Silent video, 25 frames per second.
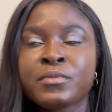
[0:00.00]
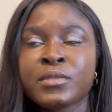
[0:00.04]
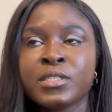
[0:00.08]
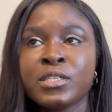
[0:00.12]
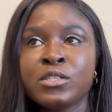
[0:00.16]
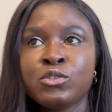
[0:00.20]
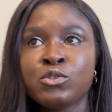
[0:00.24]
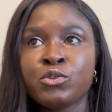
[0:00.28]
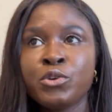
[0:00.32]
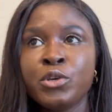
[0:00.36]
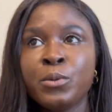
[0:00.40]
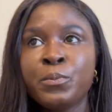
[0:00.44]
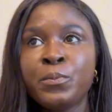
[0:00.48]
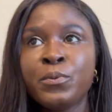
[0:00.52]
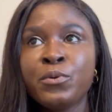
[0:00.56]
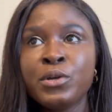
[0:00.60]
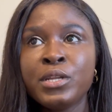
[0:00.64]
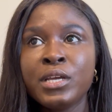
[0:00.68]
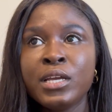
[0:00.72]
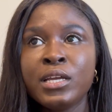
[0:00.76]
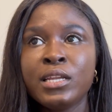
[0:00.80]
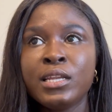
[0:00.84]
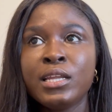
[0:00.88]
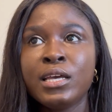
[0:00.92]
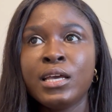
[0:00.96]
So you put
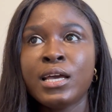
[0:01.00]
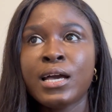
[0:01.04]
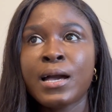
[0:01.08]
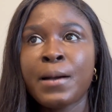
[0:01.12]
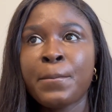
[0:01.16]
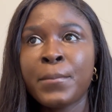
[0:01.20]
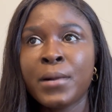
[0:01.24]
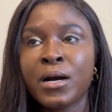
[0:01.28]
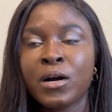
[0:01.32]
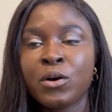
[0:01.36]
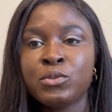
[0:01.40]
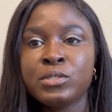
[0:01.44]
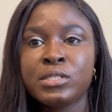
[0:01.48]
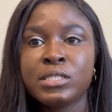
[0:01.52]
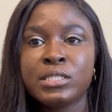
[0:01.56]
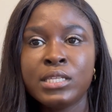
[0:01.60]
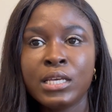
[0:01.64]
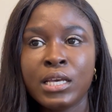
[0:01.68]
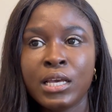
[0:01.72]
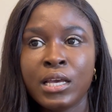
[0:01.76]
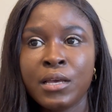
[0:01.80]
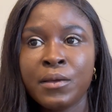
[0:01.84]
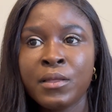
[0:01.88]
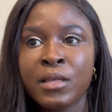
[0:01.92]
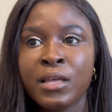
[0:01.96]
in the amount
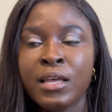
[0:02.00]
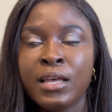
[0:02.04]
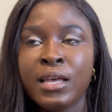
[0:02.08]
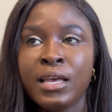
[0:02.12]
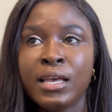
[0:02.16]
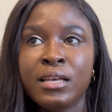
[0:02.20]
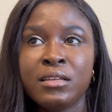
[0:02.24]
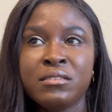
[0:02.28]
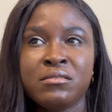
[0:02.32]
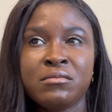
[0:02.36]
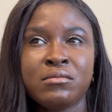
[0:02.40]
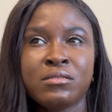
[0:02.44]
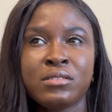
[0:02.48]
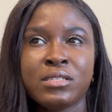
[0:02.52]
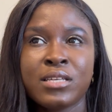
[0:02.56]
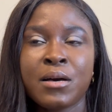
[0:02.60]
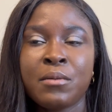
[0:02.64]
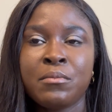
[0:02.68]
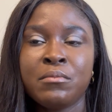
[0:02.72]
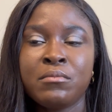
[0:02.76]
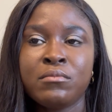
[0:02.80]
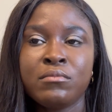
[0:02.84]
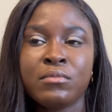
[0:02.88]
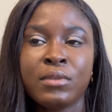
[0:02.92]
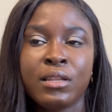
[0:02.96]
there, and
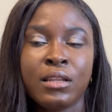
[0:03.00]
some